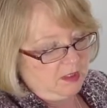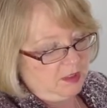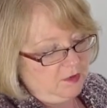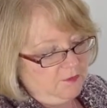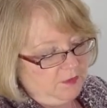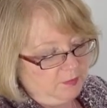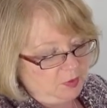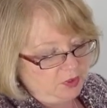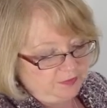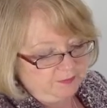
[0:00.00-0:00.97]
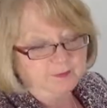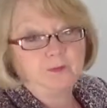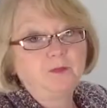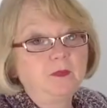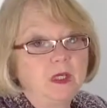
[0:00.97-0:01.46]
over the bottom
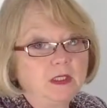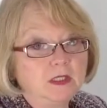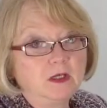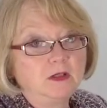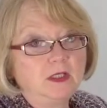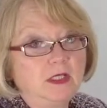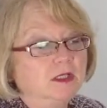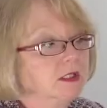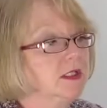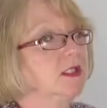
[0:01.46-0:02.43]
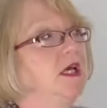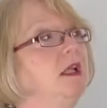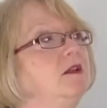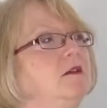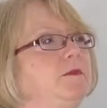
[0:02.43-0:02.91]
and down to the end of the
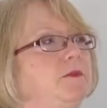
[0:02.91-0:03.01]
stand.